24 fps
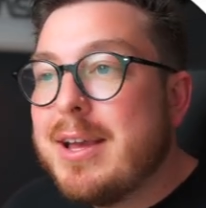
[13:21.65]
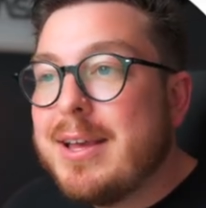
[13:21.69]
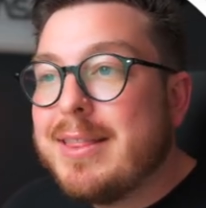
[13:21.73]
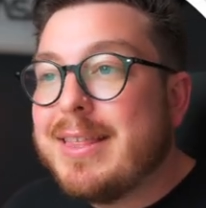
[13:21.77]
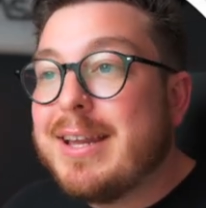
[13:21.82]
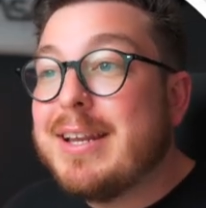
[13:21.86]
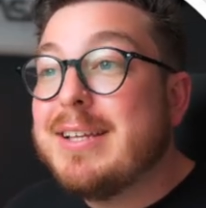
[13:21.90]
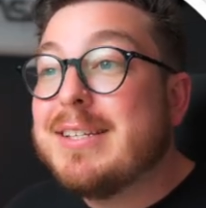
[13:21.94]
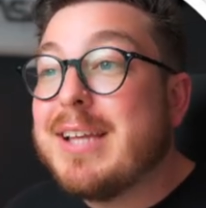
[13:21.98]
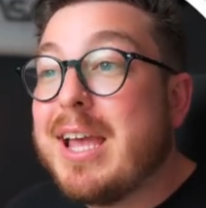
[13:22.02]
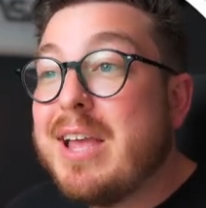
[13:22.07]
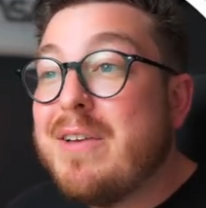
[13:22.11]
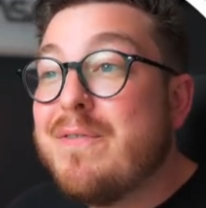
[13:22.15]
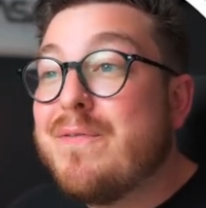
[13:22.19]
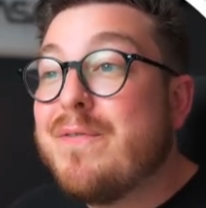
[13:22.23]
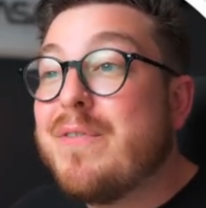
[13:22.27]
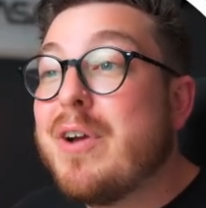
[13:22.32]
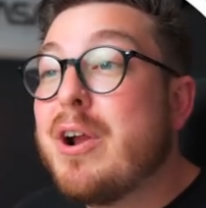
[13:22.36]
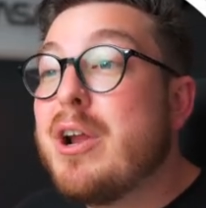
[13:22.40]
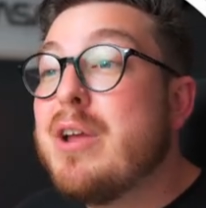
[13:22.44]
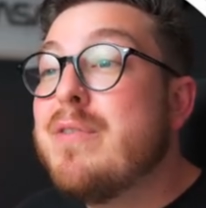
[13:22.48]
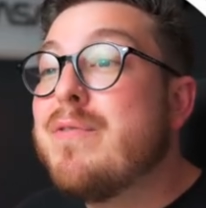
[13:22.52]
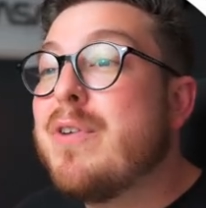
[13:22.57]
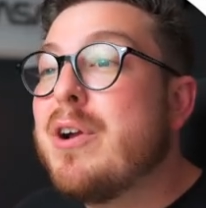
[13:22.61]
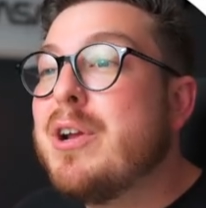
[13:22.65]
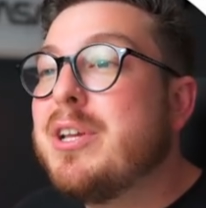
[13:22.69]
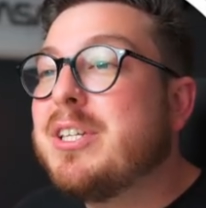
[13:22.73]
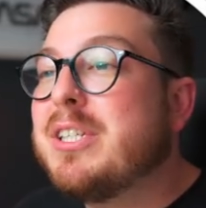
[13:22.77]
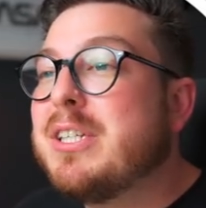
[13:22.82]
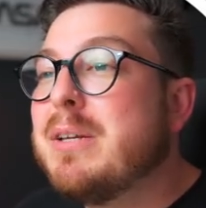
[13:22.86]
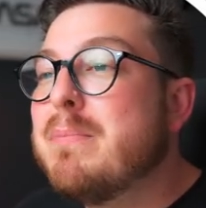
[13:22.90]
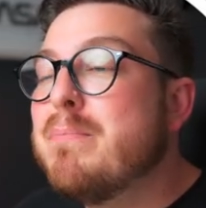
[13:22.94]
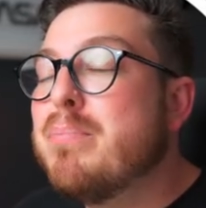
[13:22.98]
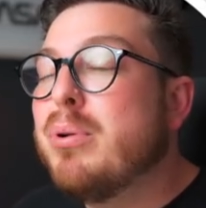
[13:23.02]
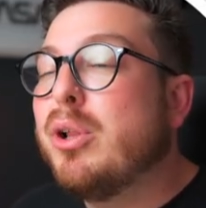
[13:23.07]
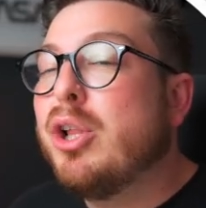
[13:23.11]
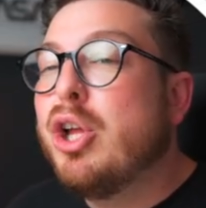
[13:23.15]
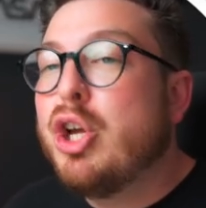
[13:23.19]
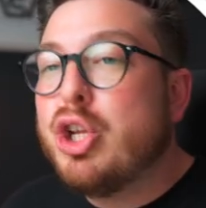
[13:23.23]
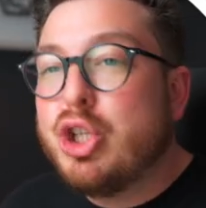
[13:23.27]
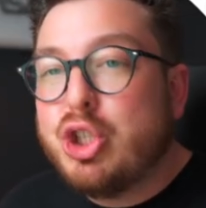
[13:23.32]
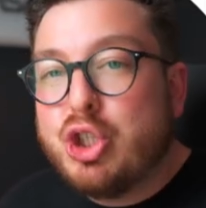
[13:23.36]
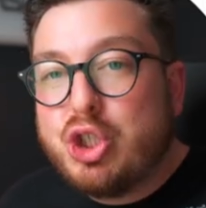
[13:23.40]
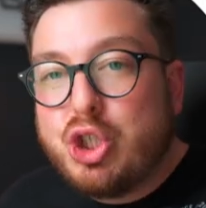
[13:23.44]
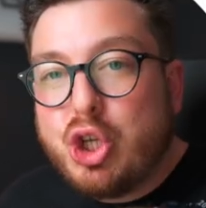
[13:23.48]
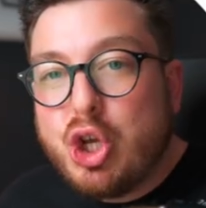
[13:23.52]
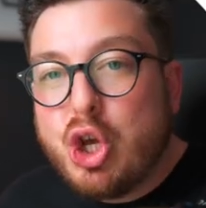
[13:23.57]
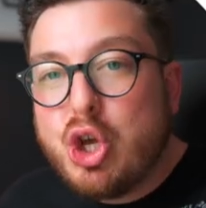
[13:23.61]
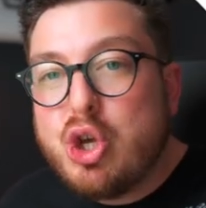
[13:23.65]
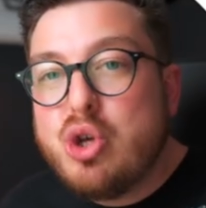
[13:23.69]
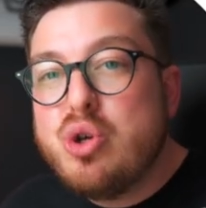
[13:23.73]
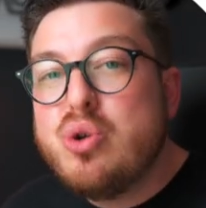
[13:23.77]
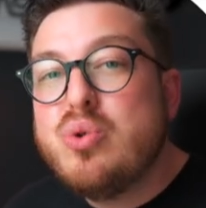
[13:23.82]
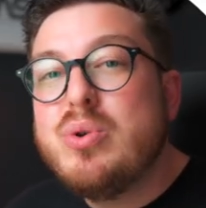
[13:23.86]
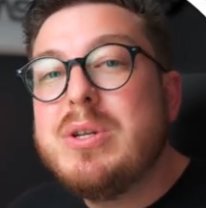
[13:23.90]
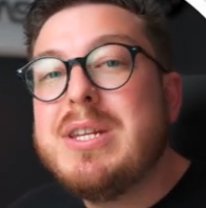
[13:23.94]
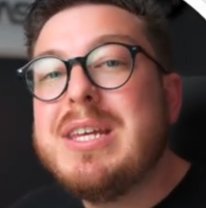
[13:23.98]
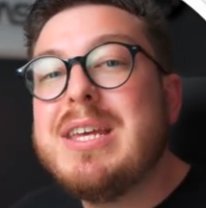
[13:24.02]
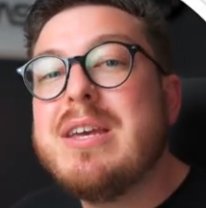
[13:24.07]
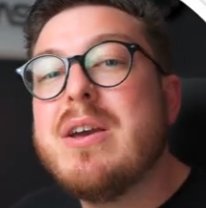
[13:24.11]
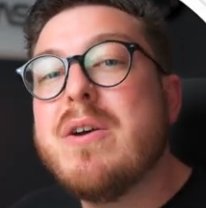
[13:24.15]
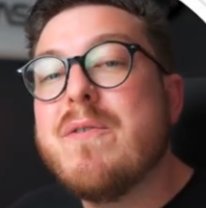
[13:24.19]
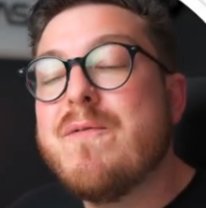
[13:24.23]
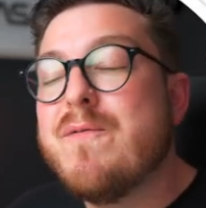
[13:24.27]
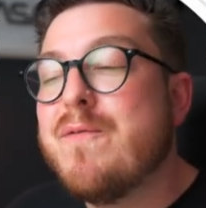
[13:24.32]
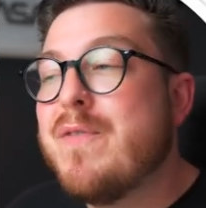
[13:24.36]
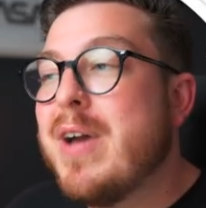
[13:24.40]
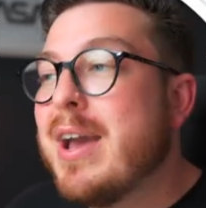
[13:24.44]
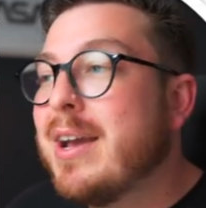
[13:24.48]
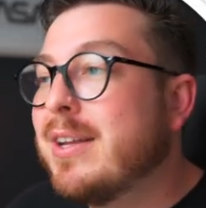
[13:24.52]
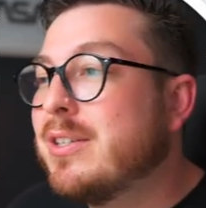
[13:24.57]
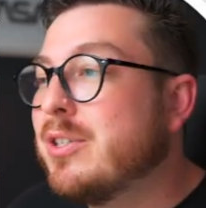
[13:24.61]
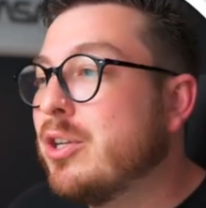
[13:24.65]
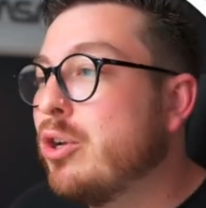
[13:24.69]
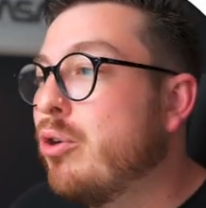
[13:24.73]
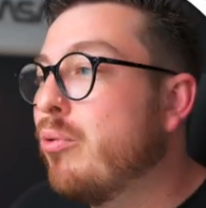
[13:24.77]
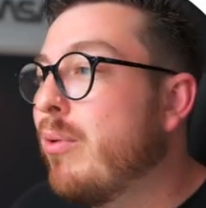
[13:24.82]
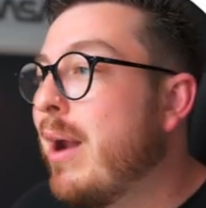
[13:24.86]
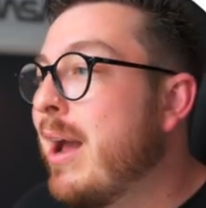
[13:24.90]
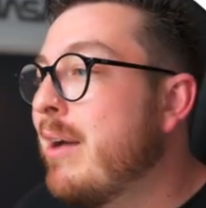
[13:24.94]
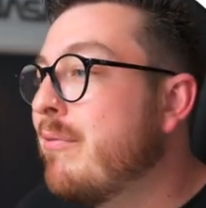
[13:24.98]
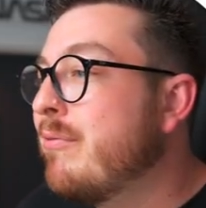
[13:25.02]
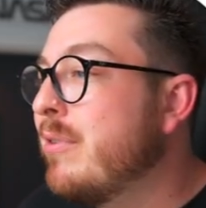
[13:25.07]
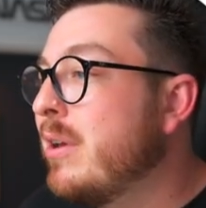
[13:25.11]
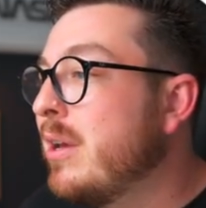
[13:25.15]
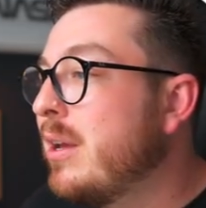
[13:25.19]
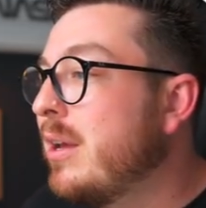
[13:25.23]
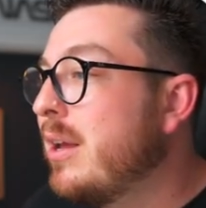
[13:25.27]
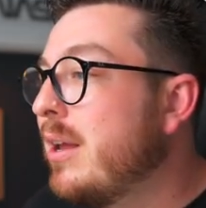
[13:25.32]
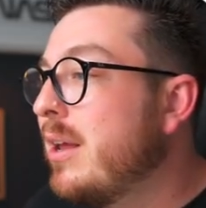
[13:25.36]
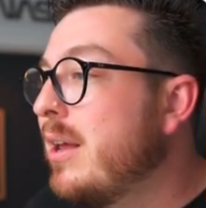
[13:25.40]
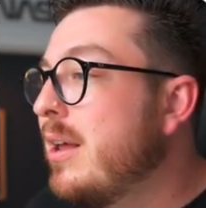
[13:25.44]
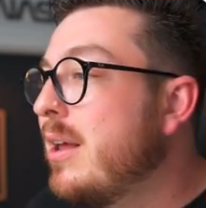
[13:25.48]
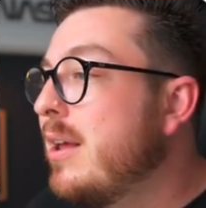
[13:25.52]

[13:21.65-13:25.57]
That is a very, very simple two D vector graphic.